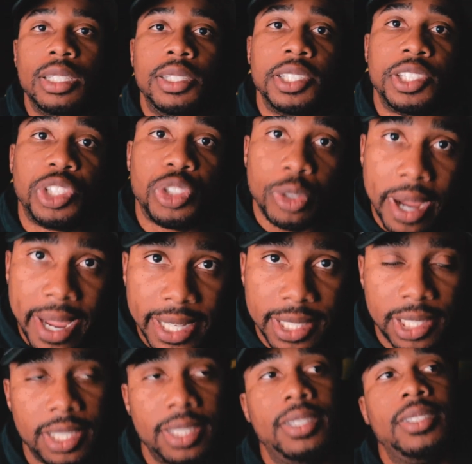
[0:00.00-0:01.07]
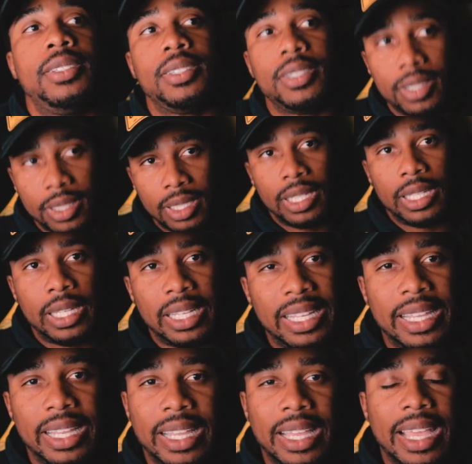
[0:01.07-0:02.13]
distractions.
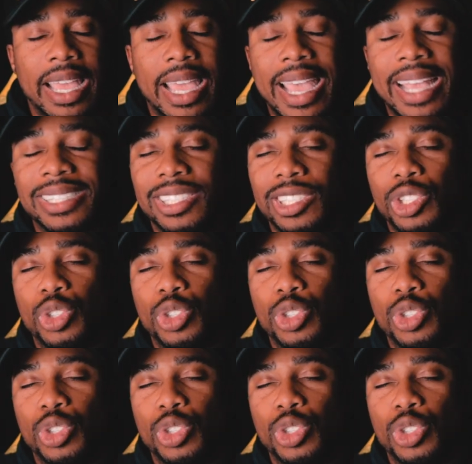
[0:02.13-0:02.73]
As a